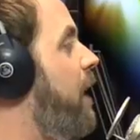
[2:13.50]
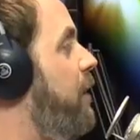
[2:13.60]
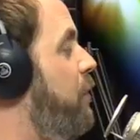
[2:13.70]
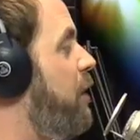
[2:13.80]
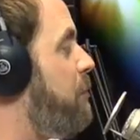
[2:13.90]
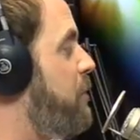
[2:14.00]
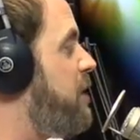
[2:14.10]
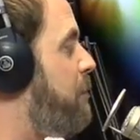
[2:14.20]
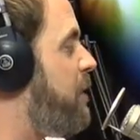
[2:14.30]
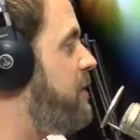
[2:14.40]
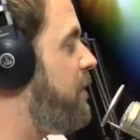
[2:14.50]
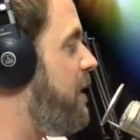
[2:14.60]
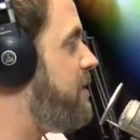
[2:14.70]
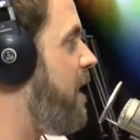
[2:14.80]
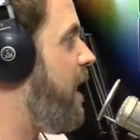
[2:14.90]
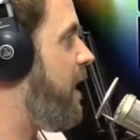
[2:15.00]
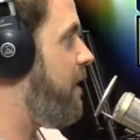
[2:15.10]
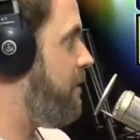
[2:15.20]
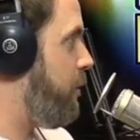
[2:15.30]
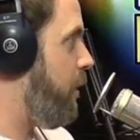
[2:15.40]
I knew their music, but until they
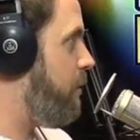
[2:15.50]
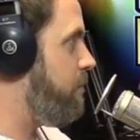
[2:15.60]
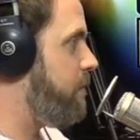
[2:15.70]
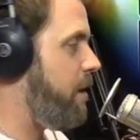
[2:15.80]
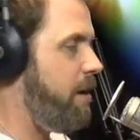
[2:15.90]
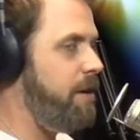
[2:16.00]
sang, you know, then uh,